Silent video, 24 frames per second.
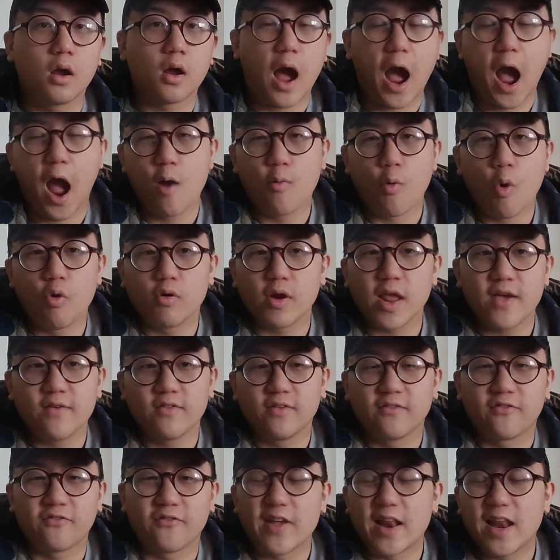I won't
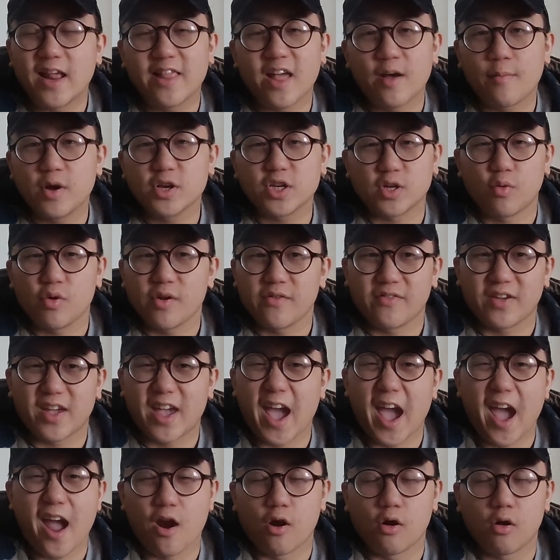even feel it that much, I won't even
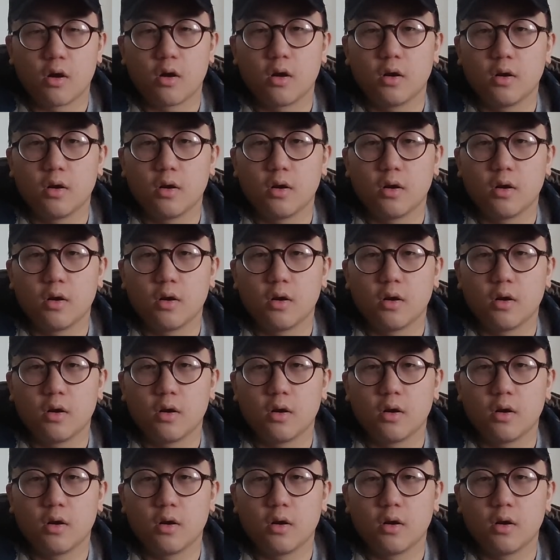care.